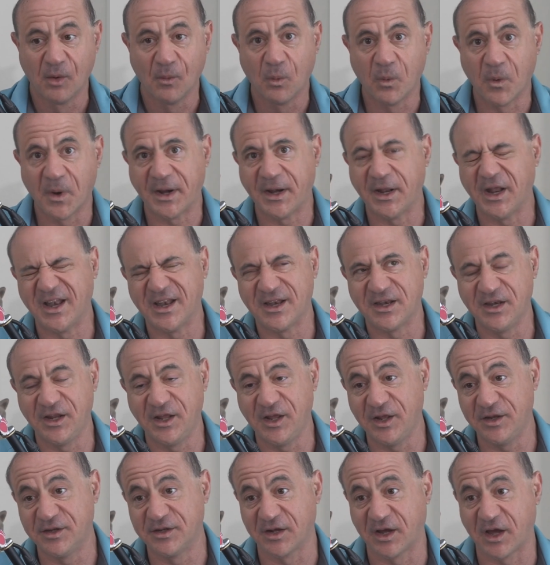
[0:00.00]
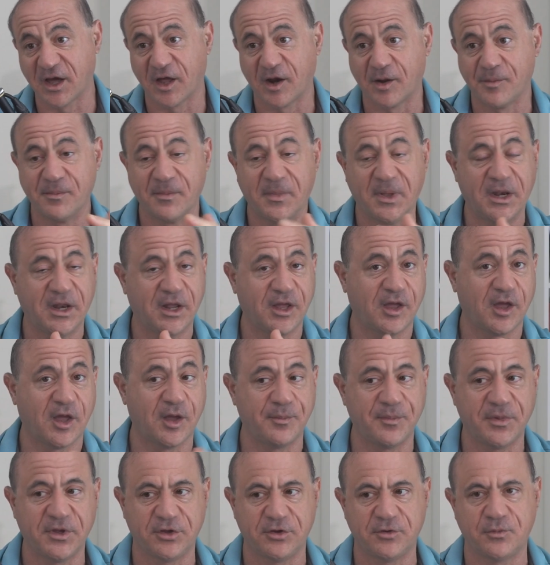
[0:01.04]
what each needs and kind of
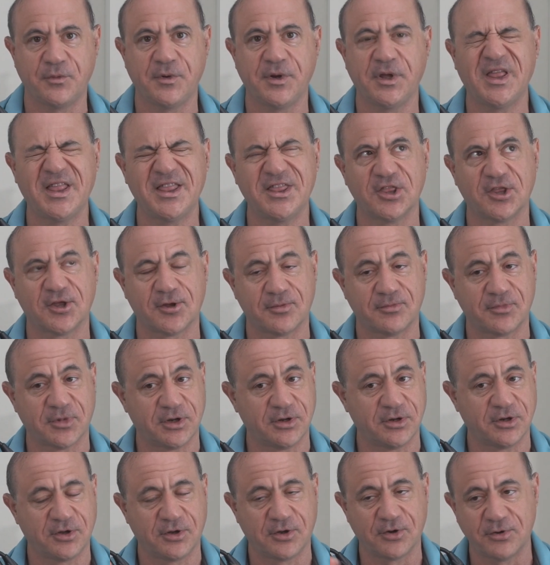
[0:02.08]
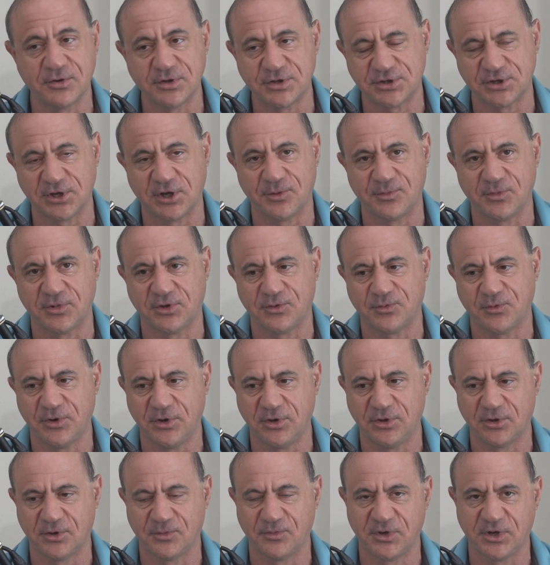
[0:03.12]
mitigate between them and negotiate
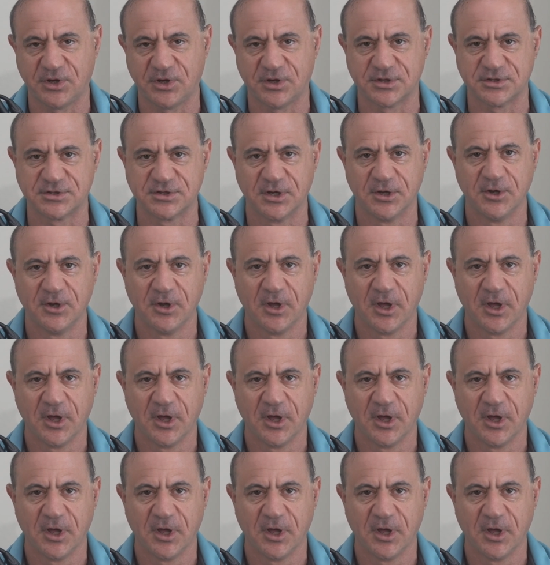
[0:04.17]
between them, because